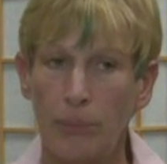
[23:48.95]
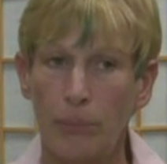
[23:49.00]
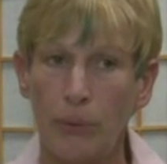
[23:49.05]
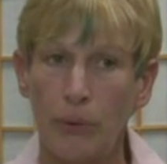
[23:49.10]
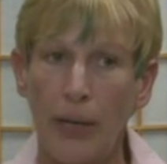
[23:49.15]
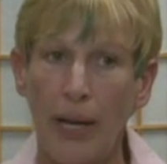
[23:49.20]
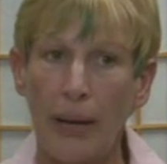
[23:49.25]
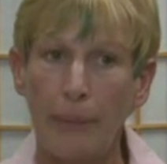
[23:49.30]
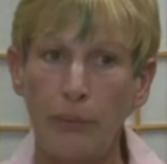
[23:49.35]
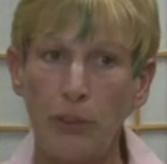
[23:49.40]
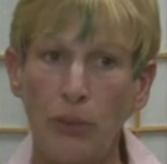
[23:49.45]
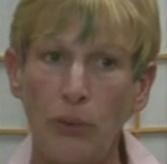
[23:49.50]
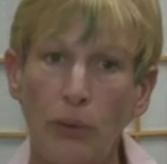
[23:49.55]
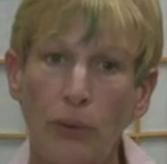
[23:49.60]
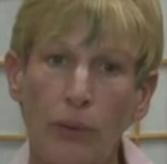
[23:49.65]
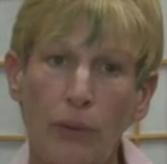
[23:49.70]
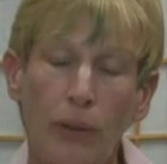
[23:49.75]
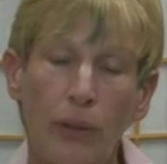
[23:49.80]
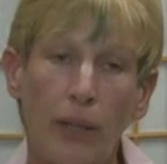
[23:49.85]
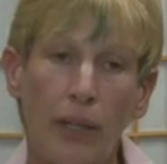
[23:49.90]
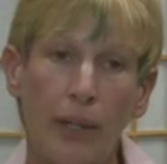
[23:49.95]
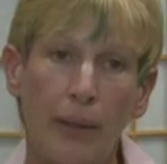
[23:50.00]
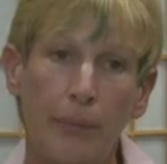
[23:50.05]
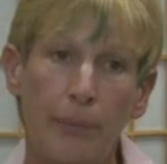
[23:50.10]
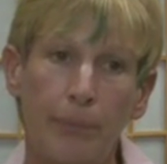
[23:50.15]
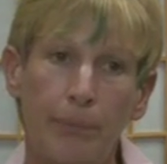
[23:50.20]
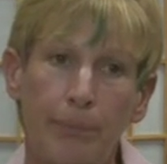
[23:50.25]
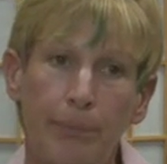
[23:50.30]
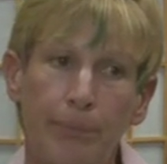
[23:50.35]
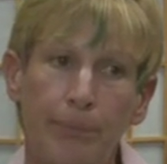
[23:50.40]
Perhaps you're um,
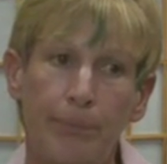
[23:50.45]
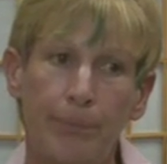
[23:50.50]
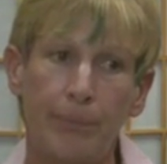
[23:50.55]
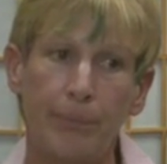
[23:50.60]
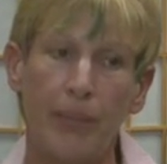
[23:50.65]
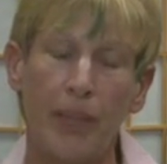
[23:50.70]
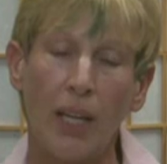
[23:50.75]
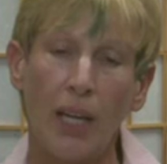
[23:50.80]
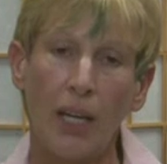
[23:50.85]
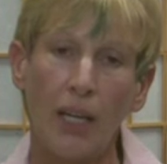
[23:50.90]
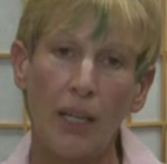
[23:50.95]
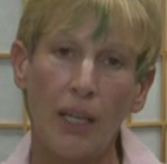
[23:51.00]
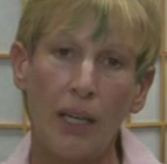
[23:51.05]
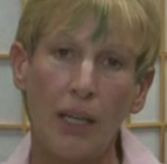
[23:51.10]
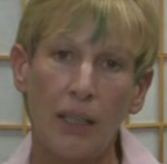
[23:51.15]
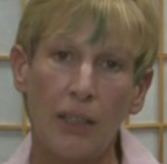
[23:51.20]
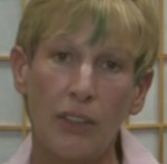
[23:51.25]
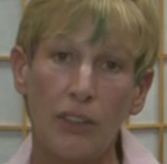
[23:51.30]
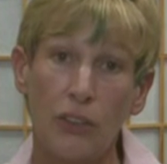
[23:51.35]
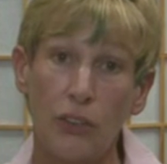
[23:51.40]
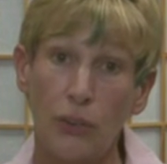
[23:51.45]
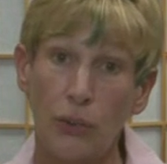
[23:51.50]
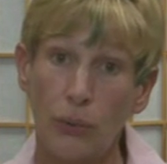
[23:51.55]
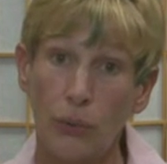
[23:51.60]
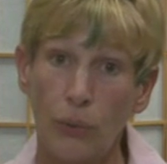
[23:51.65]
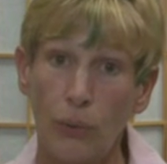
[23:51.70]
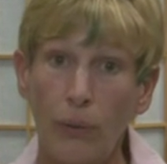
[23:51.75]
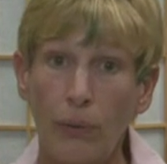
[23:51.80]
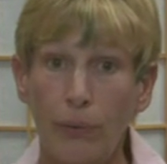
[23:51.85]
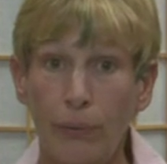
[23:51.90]
a
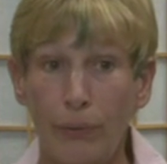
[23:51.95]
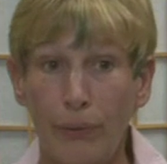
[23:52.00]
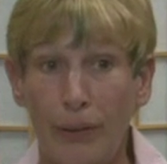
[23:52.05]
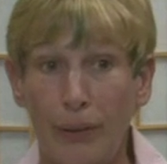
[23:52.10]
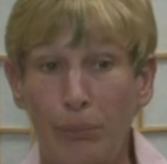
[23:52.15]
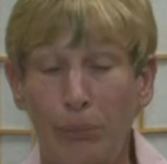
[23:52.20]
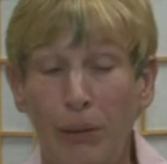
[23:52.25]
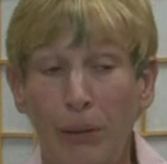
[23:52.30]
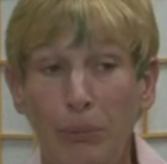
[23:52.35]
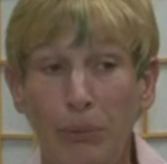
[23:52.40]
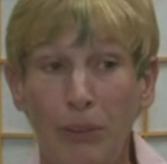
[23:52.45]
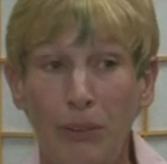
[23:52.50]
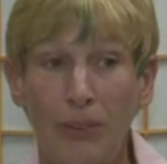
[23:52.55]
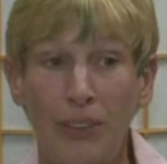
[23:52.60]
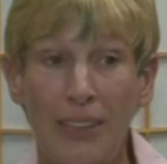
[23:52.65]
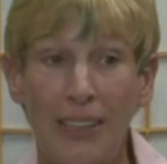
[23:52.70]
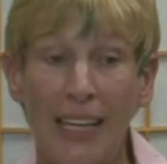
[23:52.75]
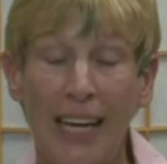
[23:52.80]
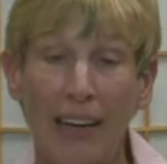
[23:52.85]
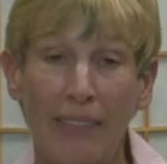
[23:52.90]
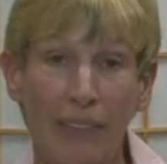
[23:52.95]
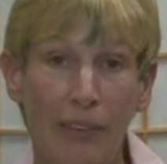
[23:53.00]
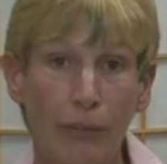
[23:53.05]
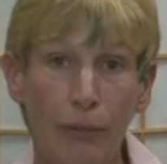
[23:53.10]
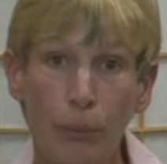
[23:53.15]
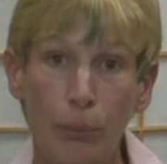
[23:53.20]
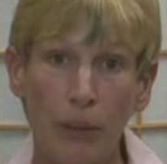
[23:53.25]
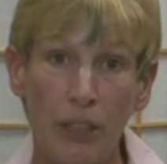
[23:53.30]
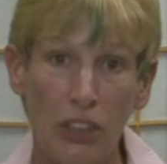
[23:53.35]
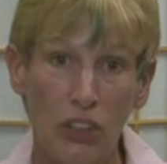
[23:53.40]
control freak. Maybe you need to have
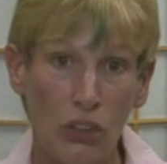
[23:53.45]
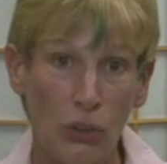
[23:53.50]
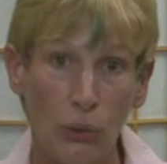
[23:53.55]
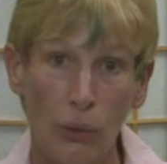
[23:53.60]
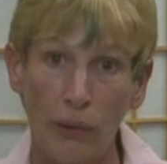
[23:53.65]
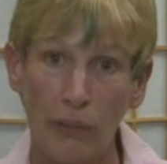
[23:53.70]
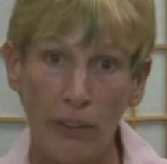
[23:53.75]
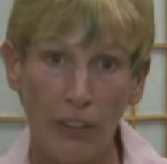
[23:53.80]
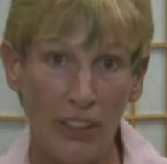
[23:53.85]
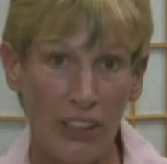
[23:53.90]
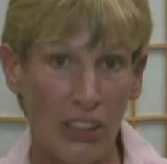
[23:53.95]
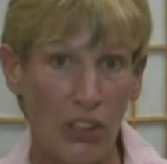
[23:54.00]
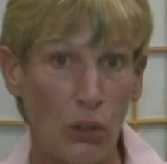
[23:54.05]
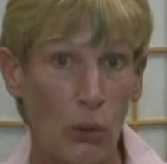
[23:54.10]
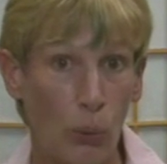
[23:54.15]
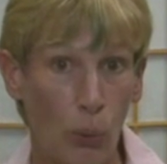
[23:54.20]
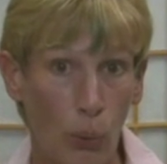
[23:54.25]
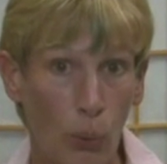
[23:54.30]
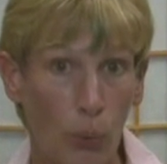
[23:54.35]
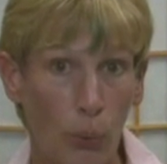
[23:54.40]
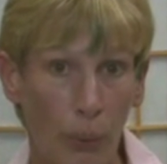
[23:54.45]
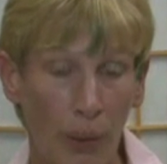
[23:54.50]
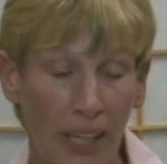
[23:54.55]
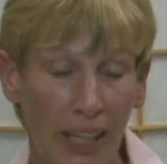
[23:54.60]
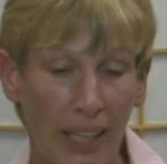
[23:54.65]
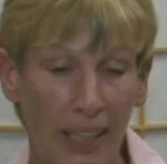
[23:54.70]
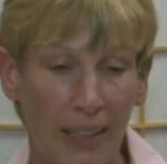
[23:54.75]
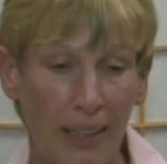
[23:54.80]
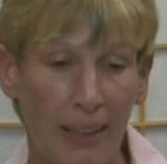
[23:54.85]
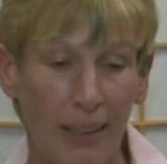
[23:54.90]
everybody do everything your
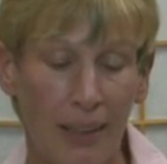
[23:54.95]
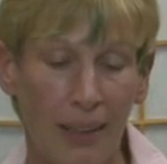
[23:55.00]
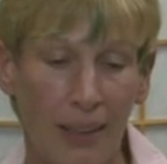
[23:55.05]
way